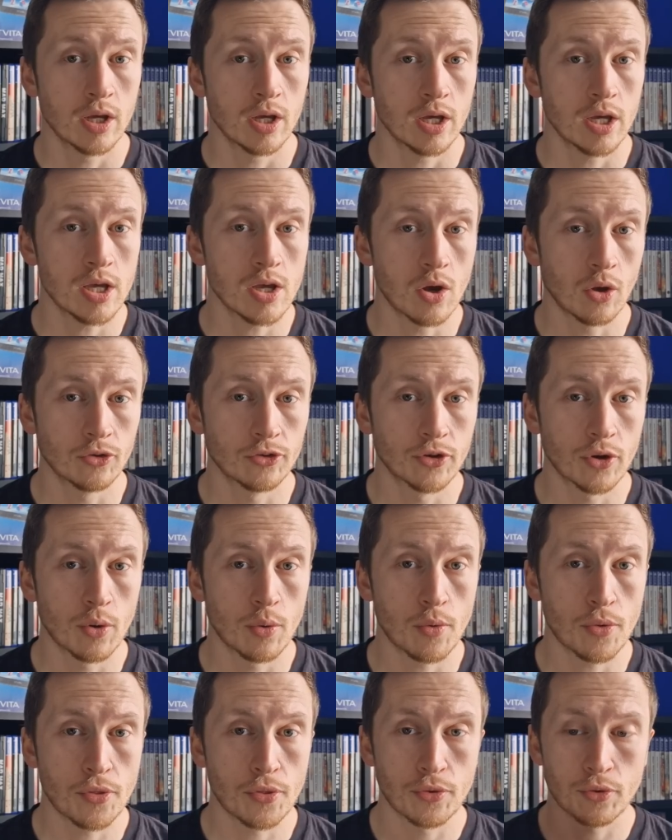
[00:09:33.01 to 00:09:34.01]
He
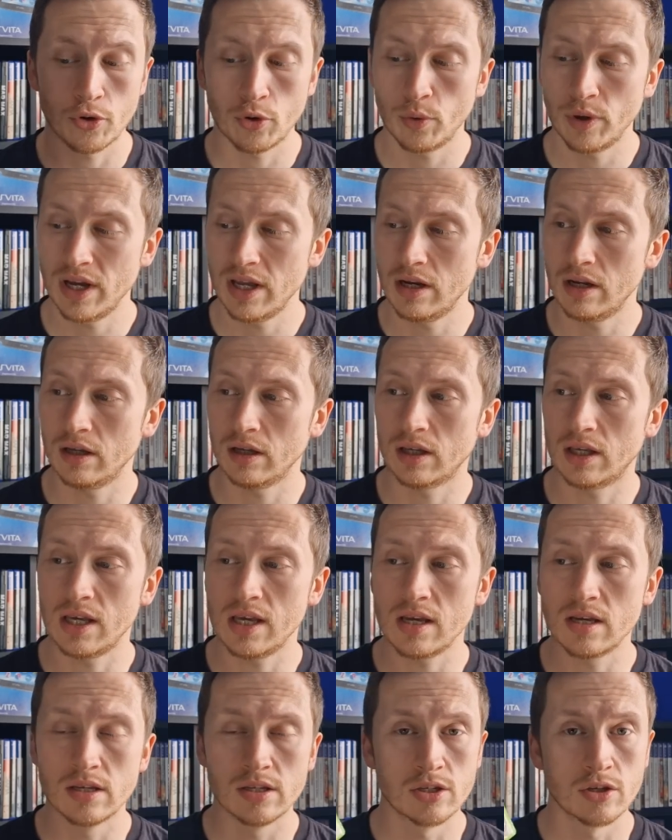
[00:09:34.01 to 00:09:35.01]
also threw in
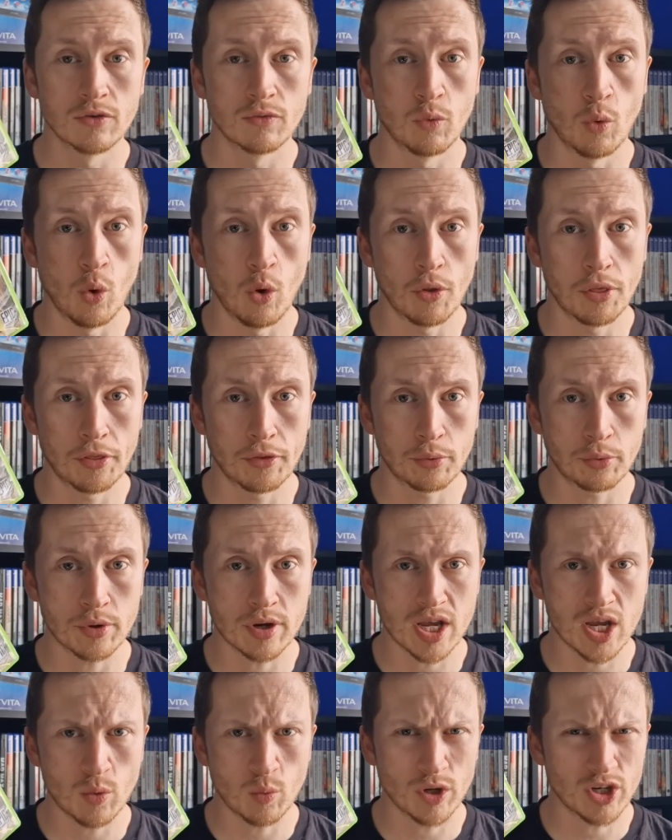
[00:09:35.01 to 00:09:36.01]
Gears of War
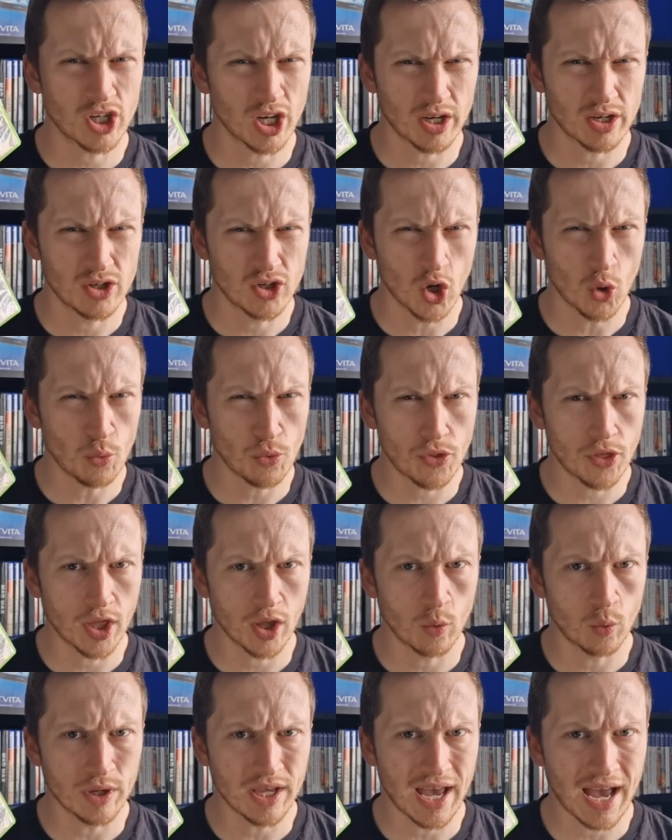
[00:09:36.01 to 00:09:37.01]
three, which I don't
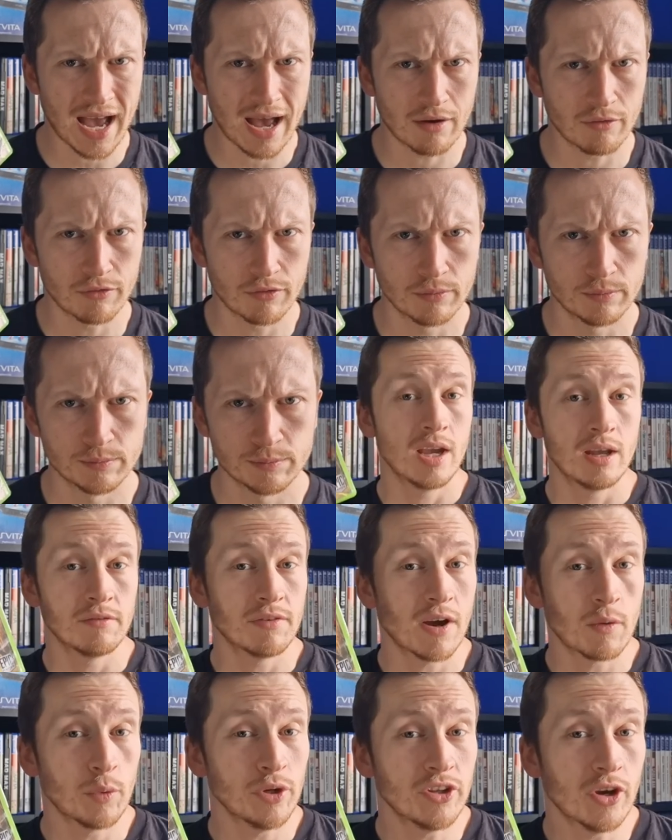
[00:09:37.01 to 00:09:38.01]
think we have. In
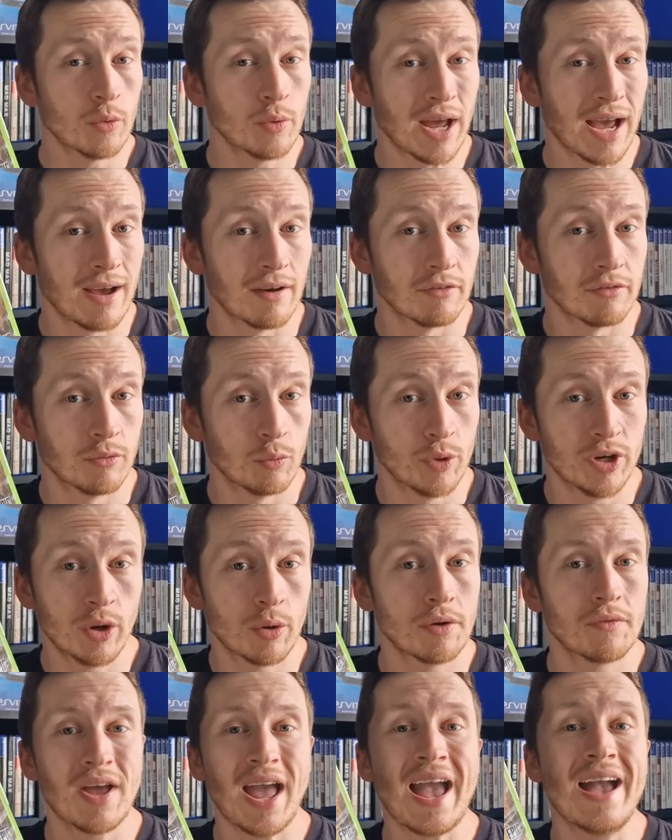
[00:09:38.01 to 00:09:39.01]
fact, we don't have. We don't
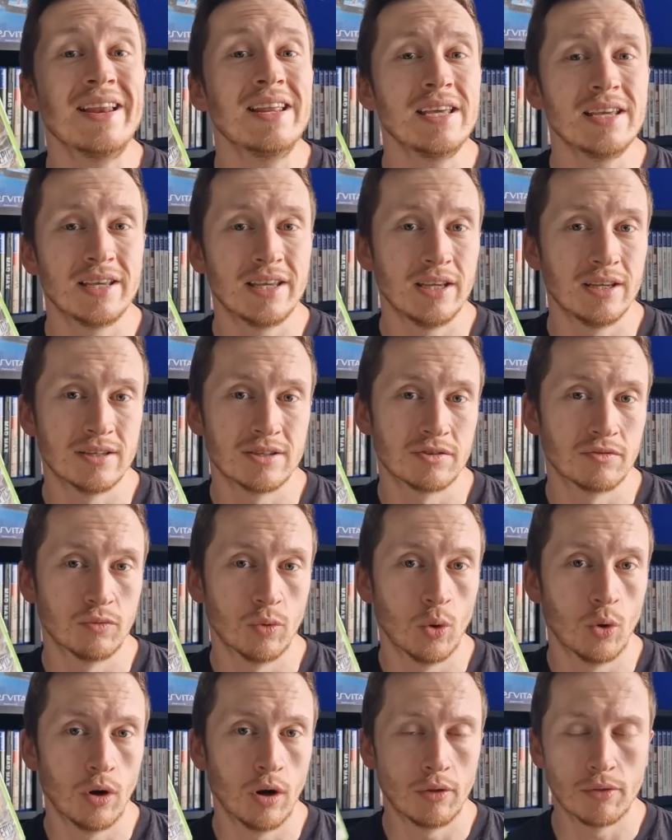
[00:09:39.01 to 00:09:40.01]
have any Gears of
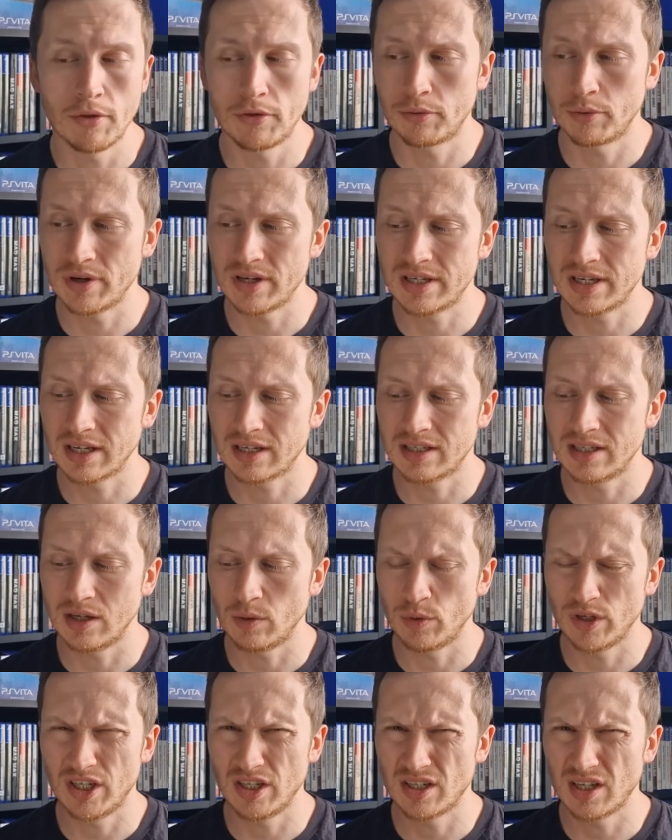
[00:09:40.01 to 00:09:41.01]
War on the three sixty,
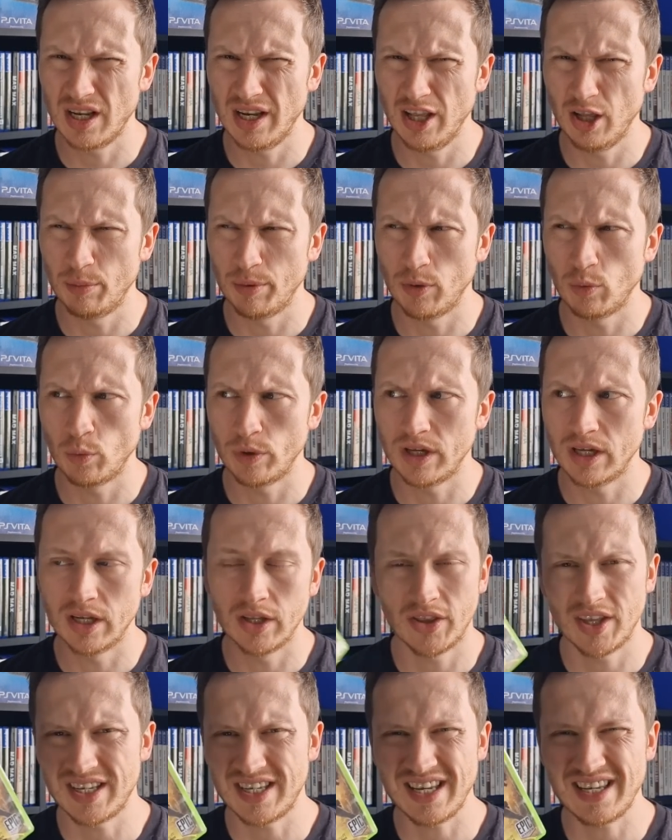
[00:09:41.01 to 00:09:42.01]
which is a little bit weird.
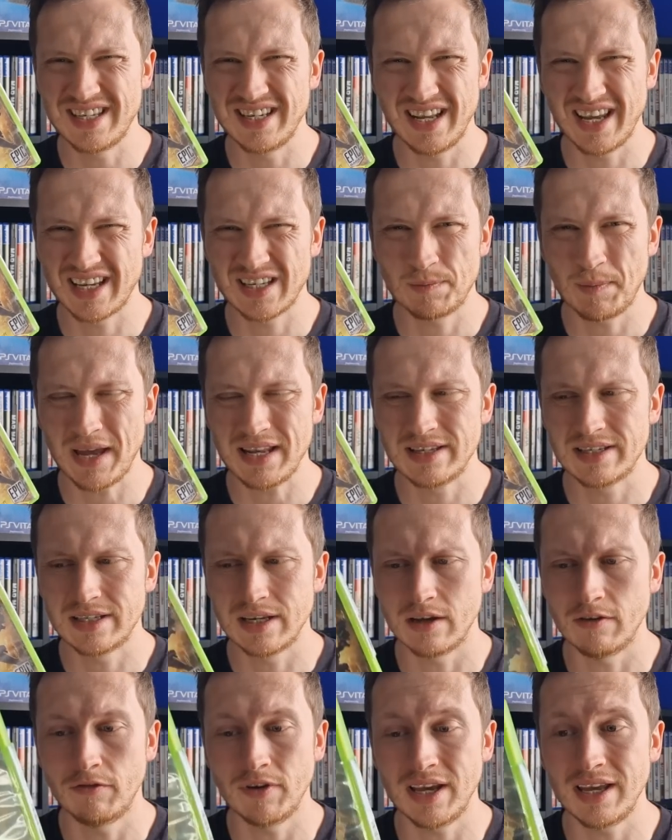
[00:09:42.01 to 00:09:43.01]
This isn't
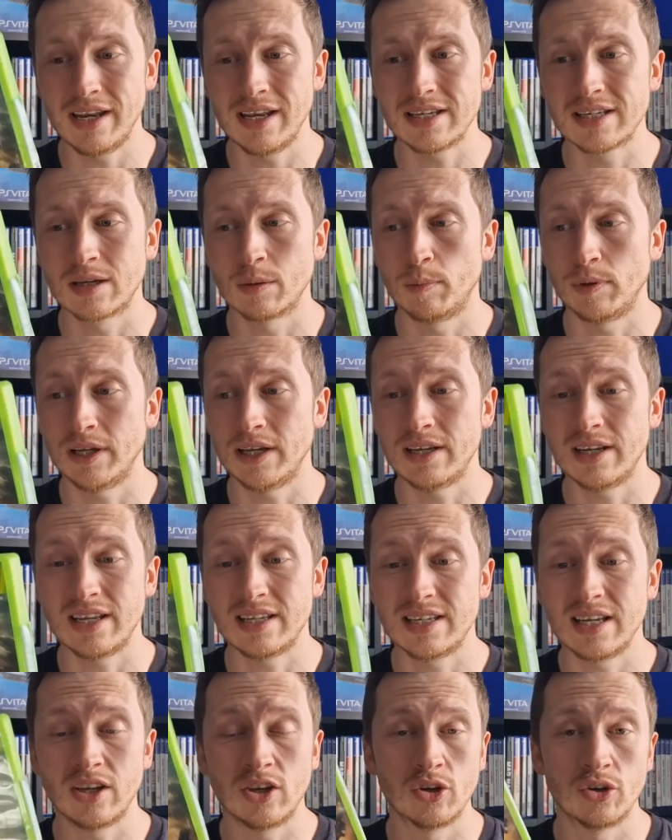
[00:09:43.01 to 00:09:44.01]
expensive. It is complete.
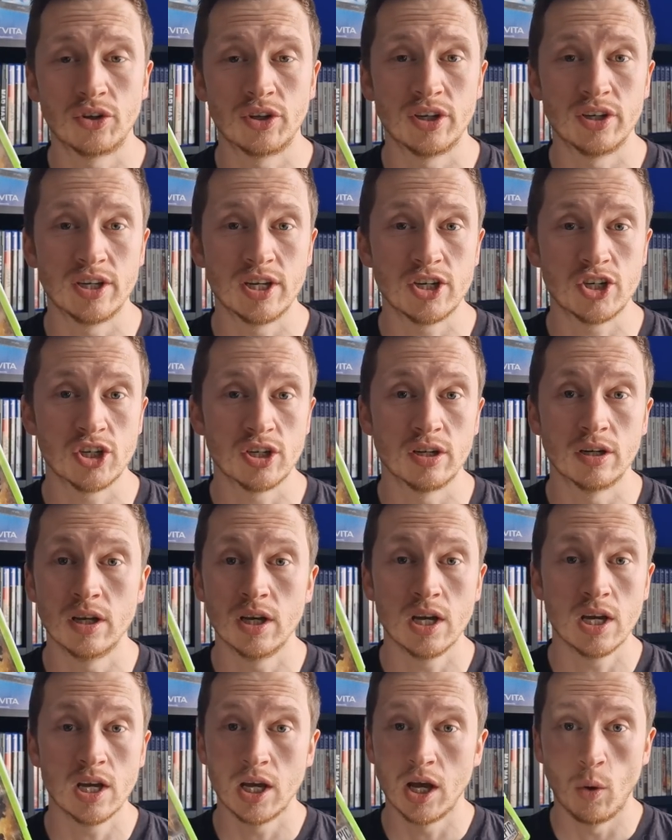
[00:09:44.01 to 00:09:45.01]
It's in good condition.
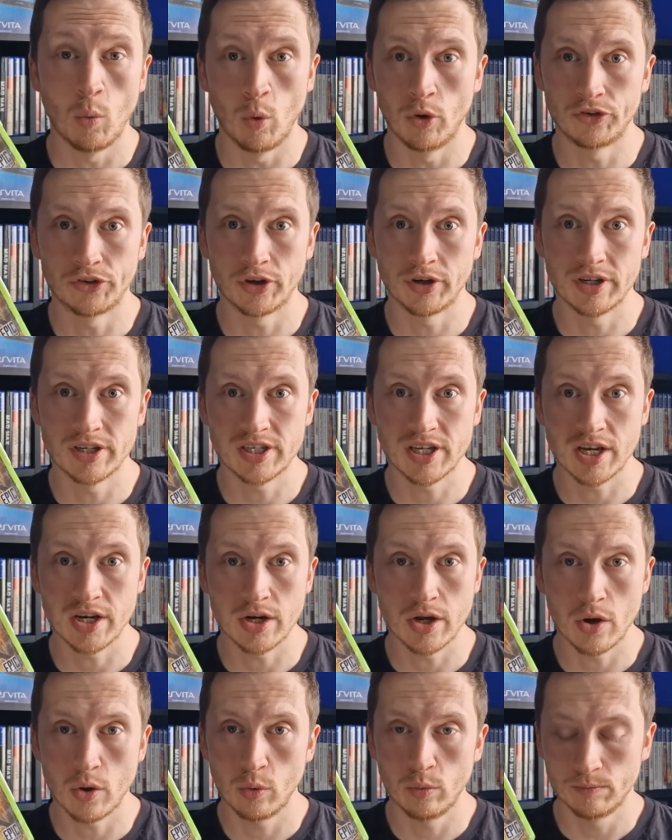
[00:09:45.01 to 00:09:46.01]
Wasn't going to say
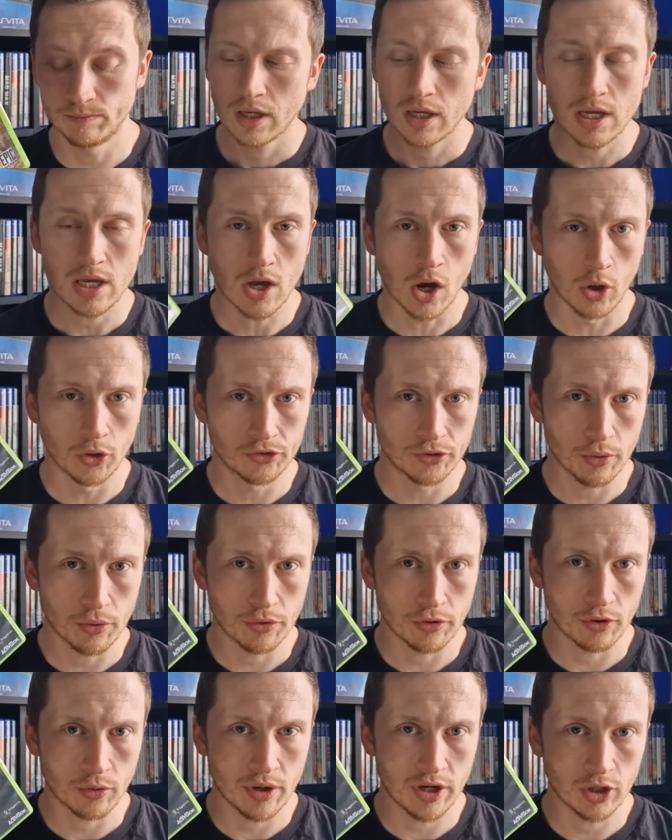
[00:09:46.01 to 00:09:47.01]
no. He also
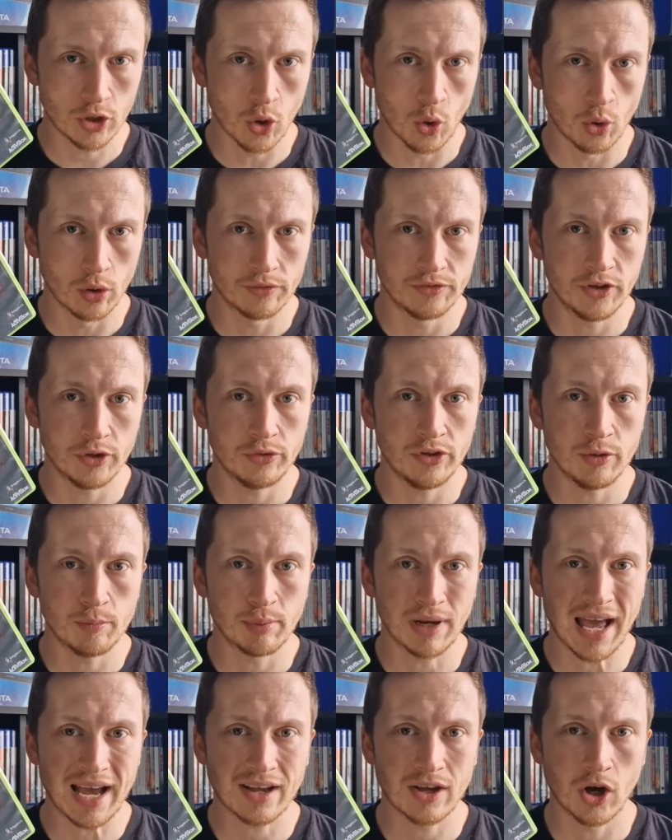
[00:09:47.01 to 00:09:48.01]
threw in Call of Duty
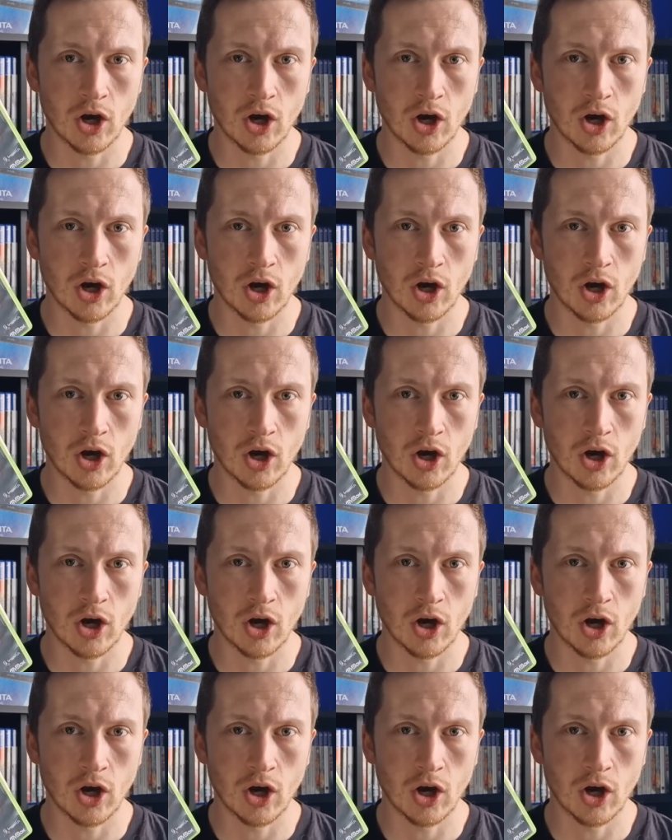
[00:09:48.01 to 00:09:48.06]
Black